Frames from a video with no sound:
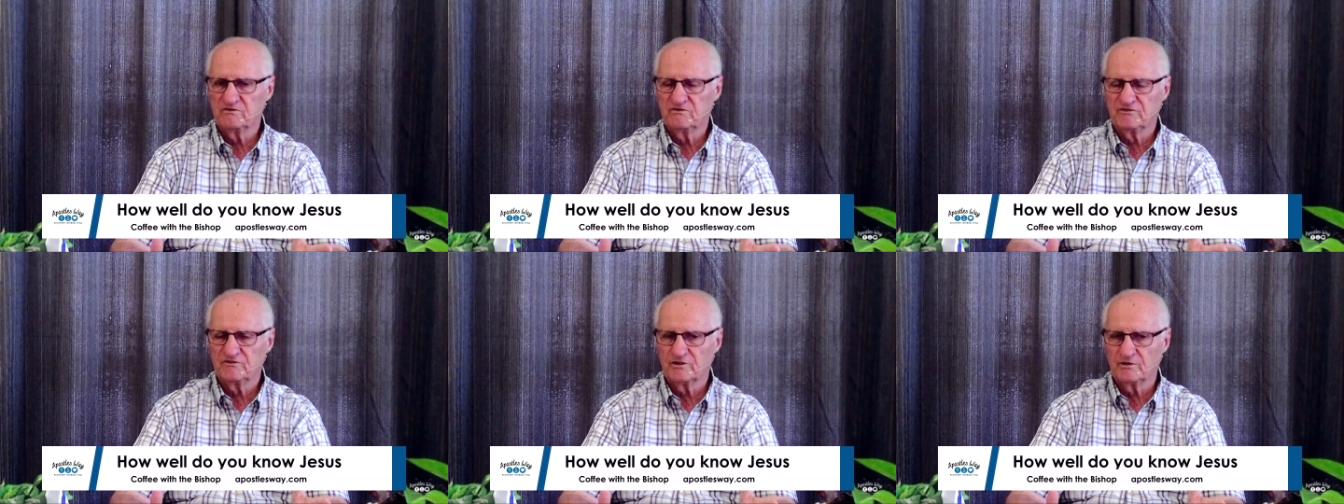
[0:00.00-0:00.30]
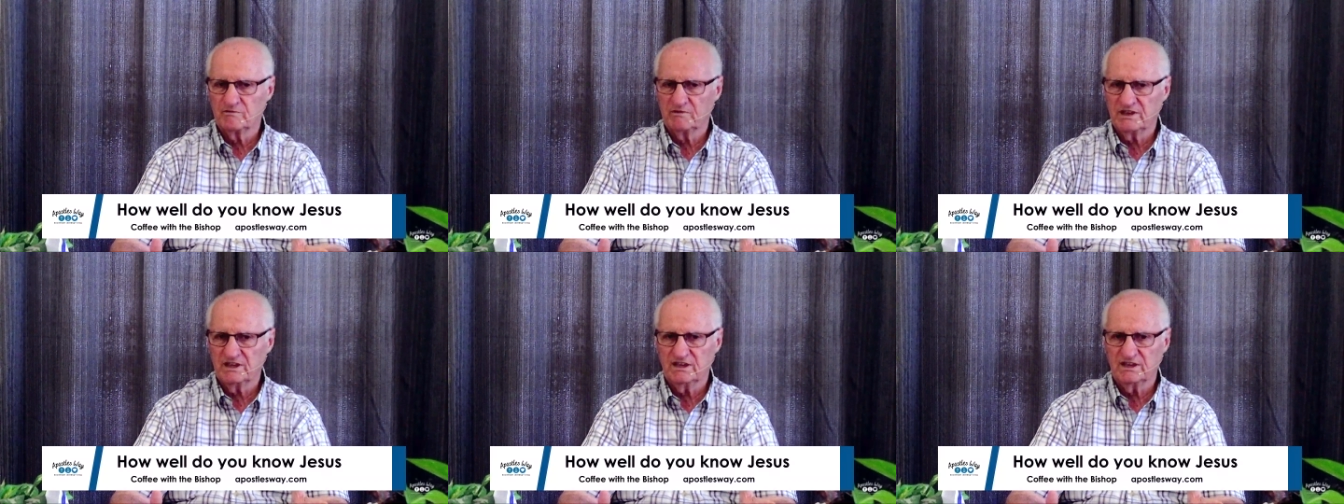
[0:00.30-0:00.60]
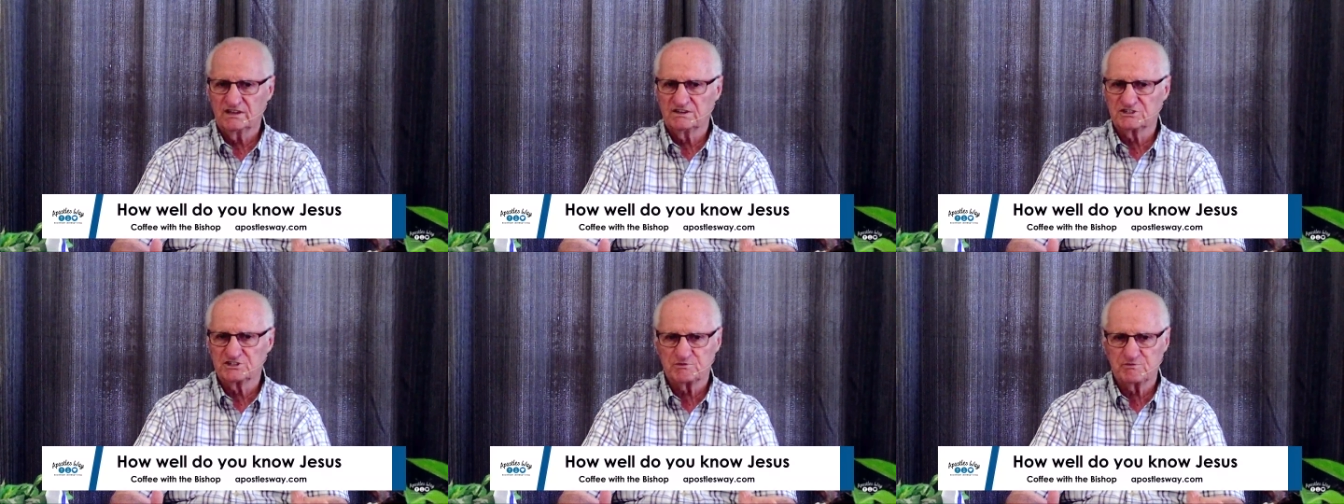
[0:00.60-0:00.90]
for me
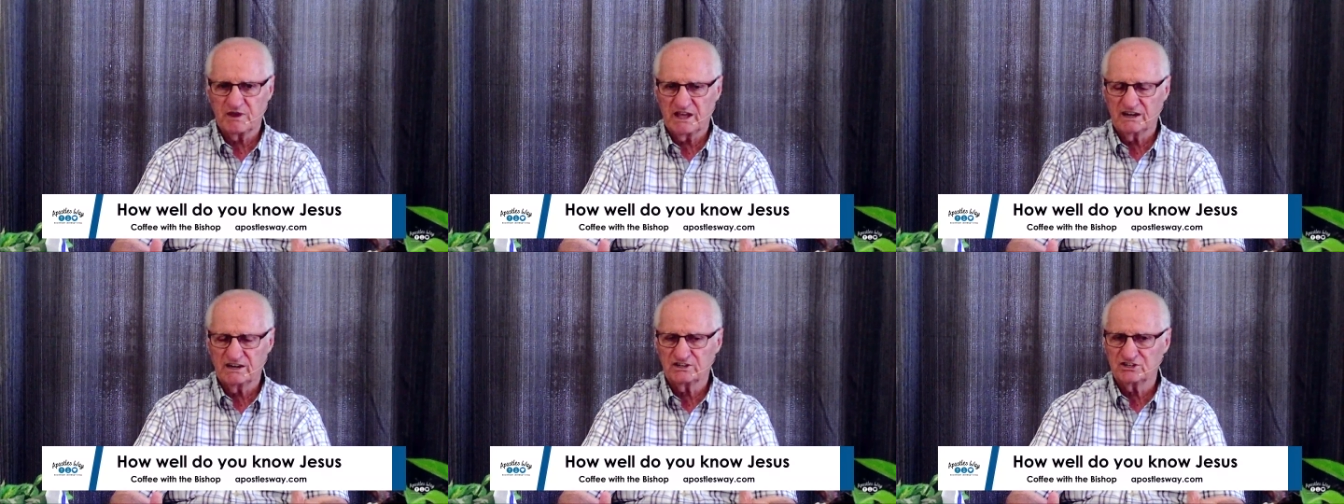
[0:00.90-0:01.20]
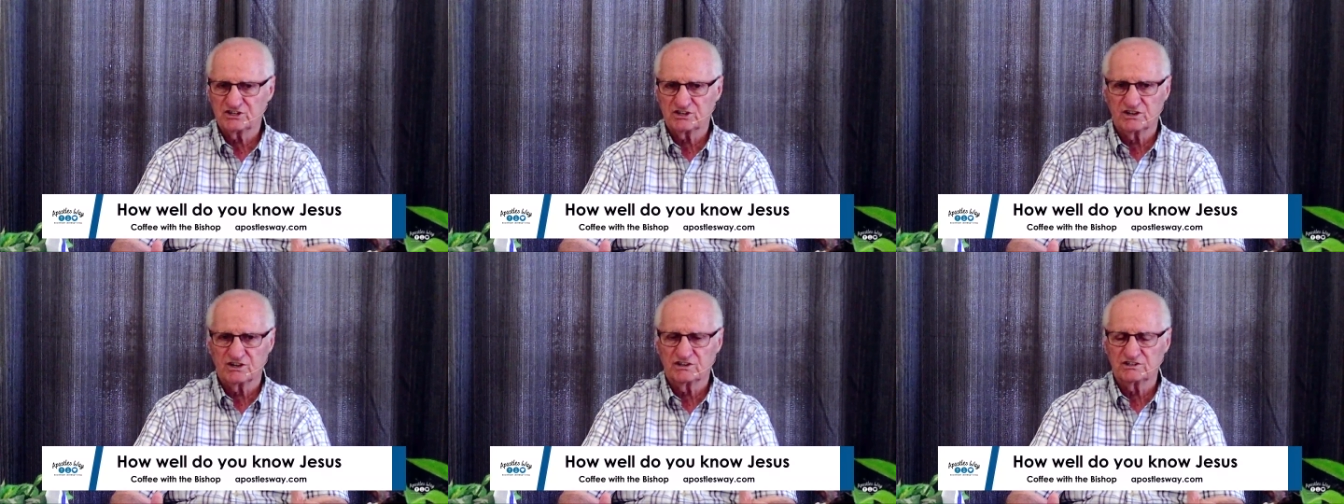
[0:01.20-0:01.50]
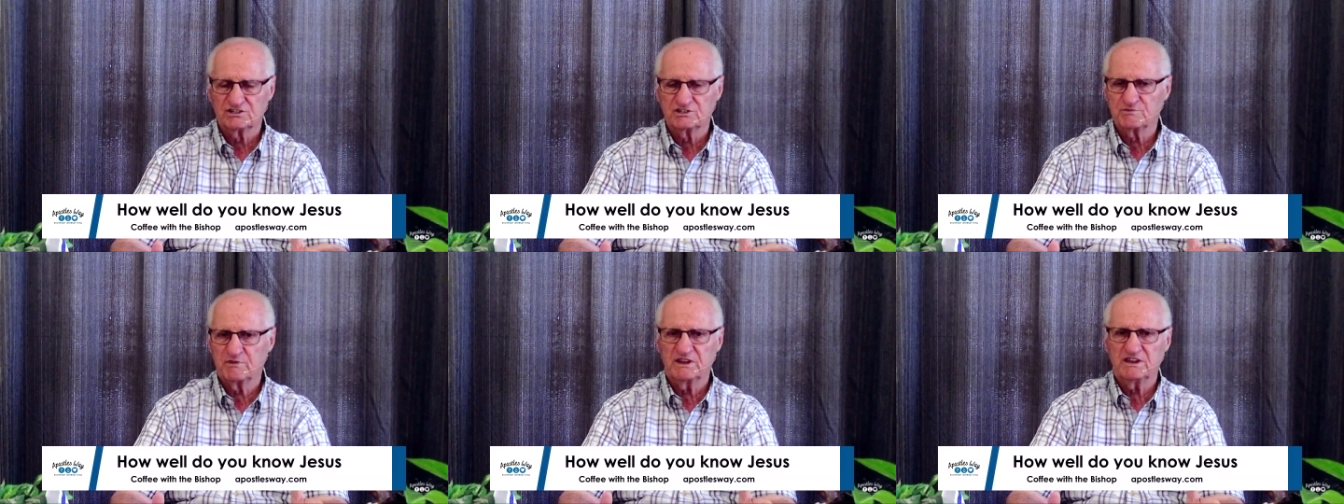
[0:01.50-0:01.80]
in
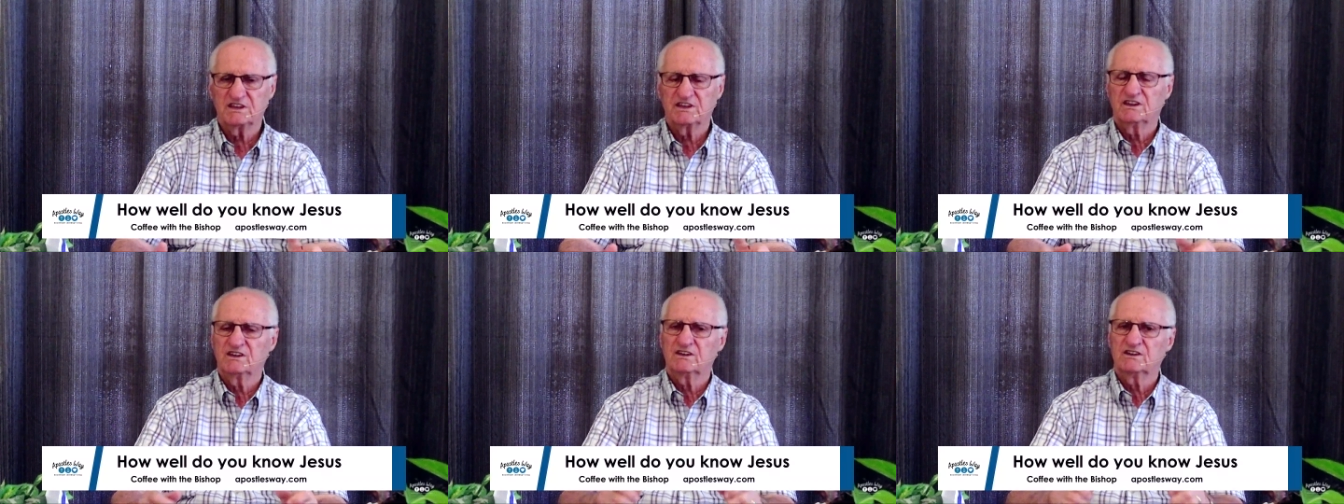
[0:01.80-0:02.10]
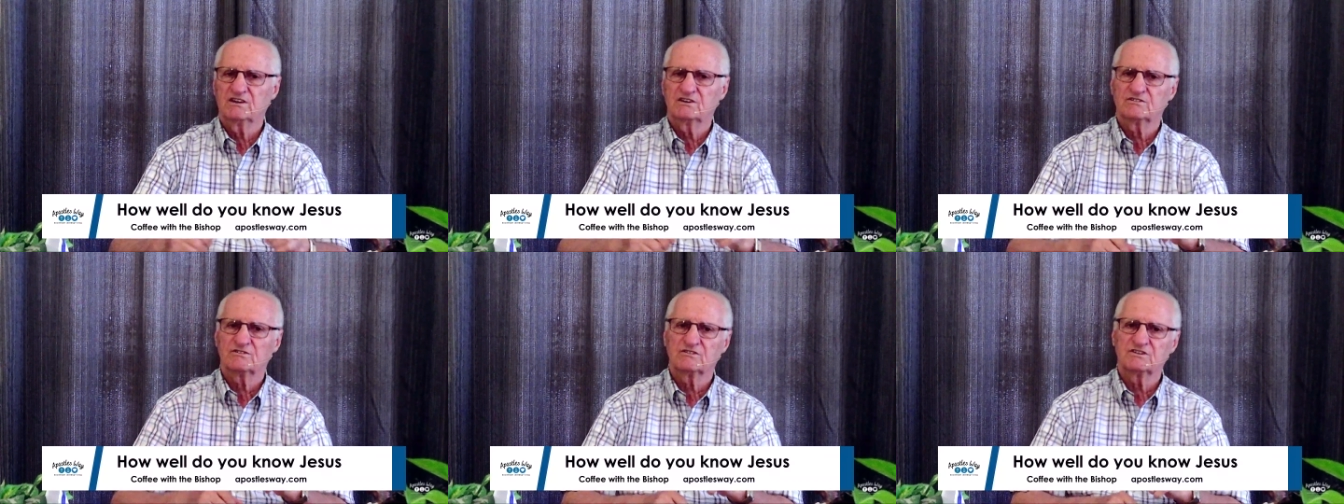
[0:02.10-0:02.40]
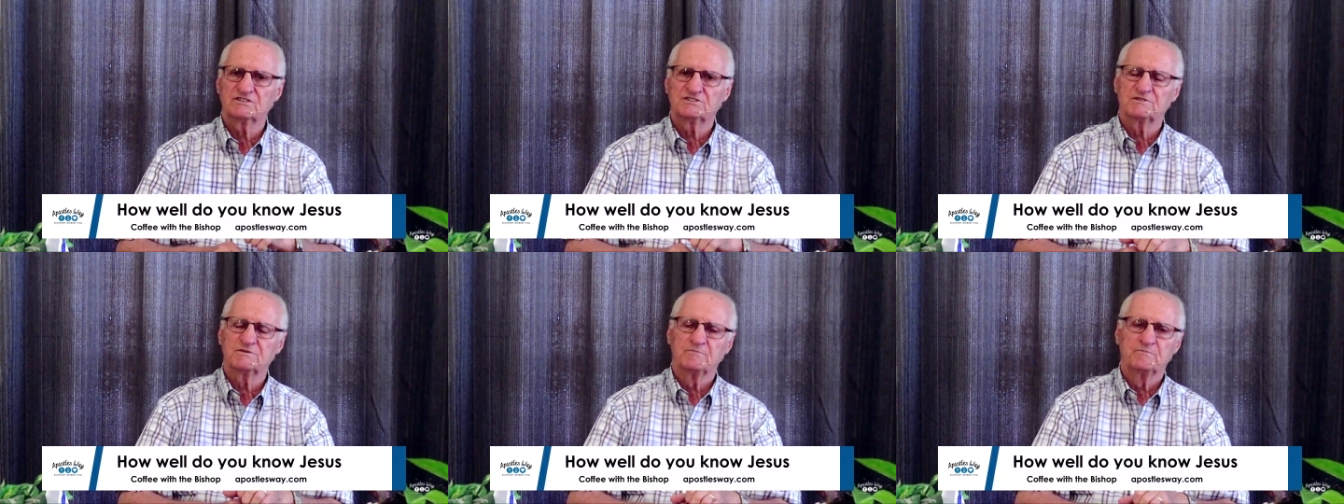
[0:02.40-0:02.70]
Spanish-speaking
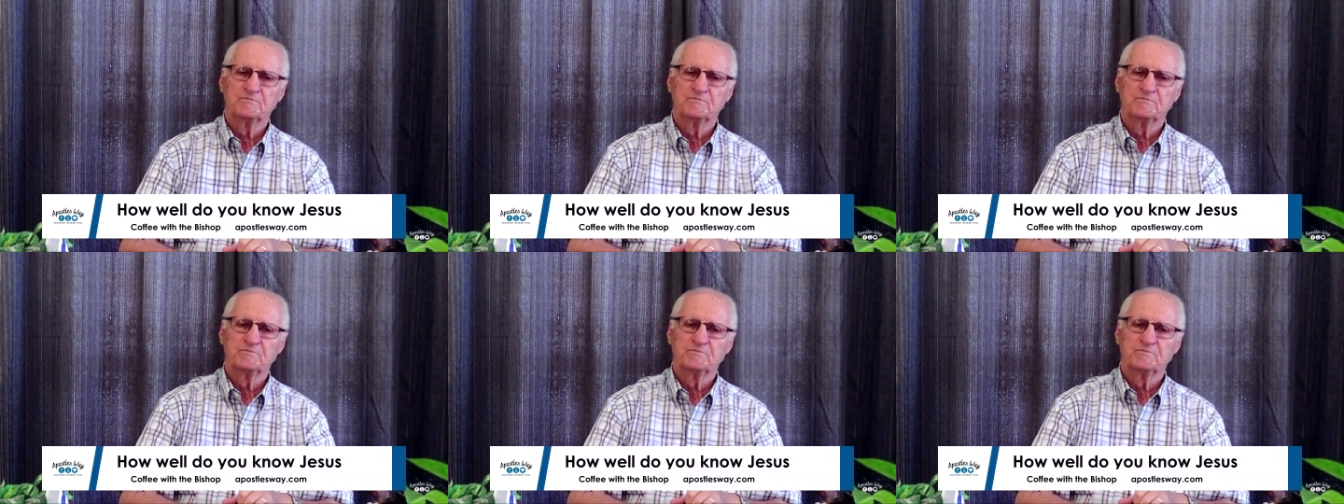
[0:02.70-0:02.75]
countries,